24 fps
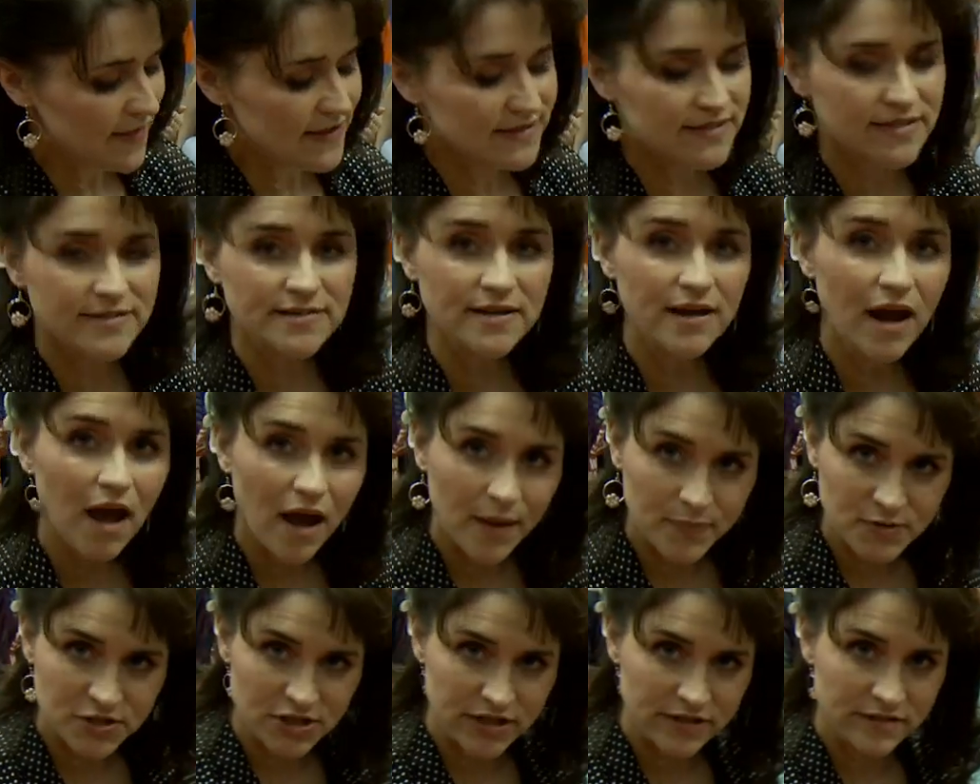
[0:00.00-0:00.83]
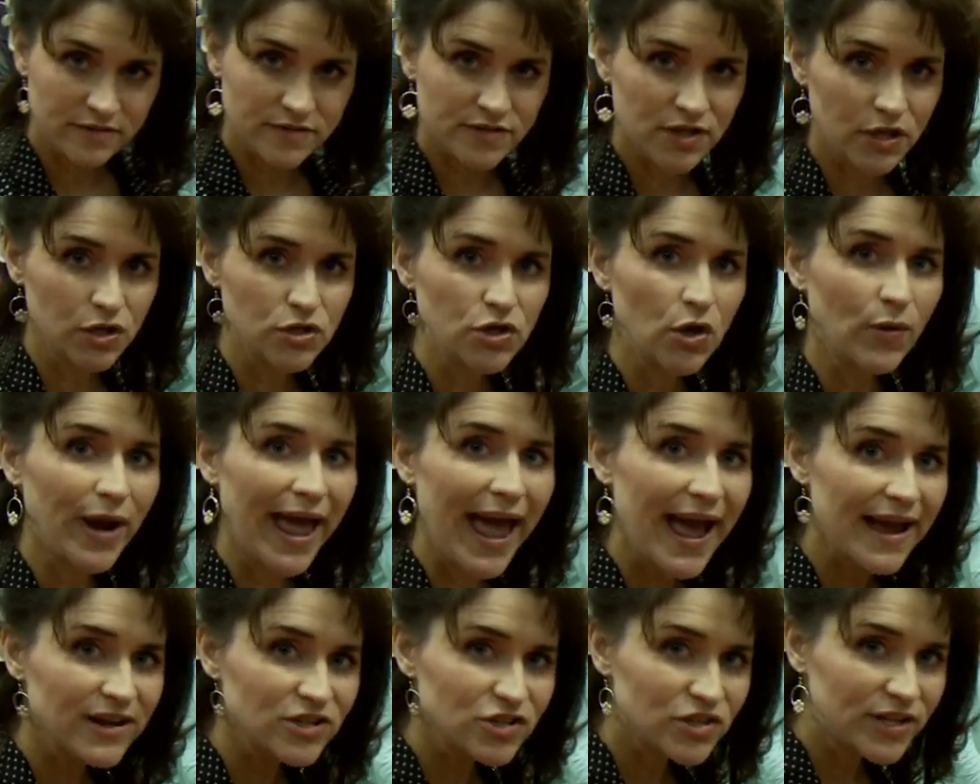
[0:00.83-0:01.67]
This is an option, so you don't
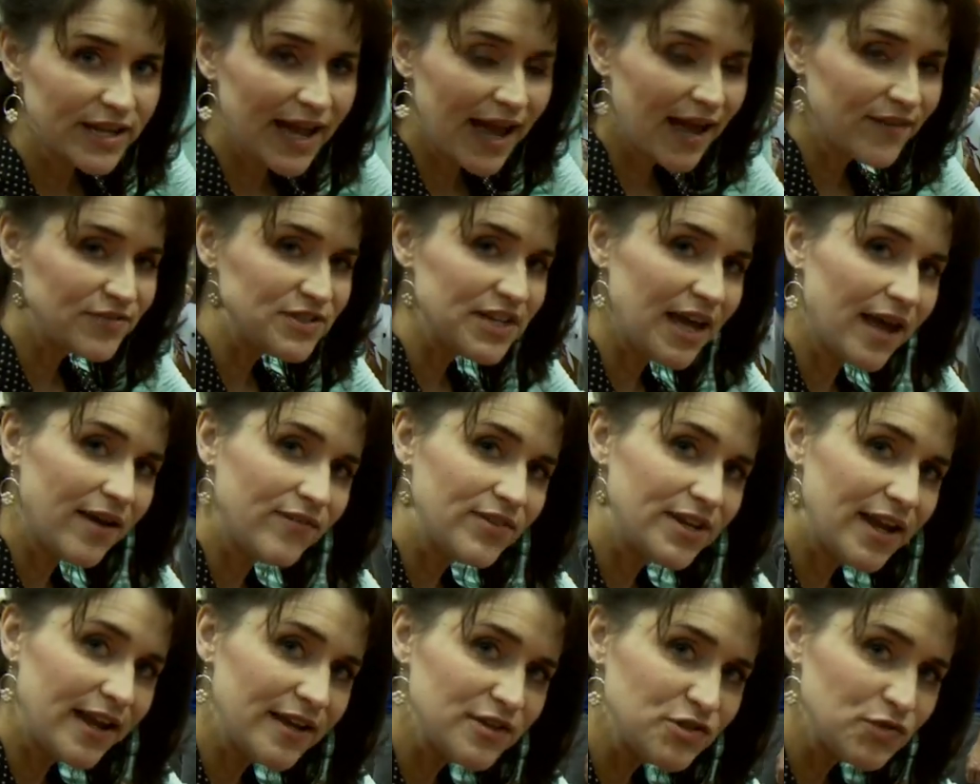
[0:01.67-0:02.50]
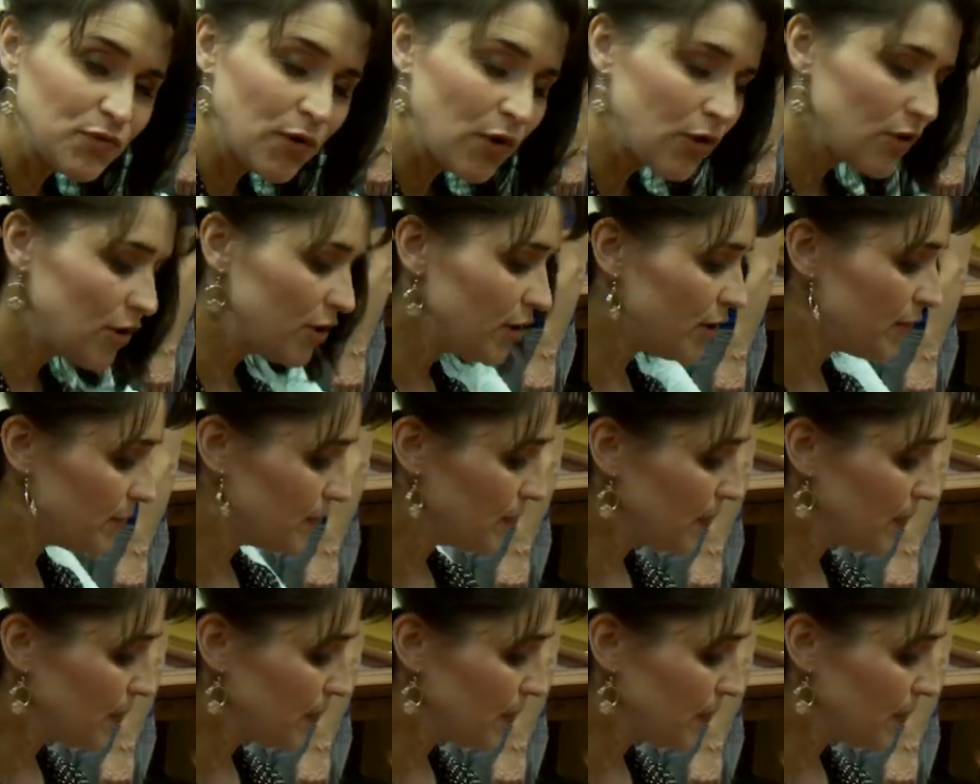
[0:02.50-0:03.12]
actually have to have a dice roller.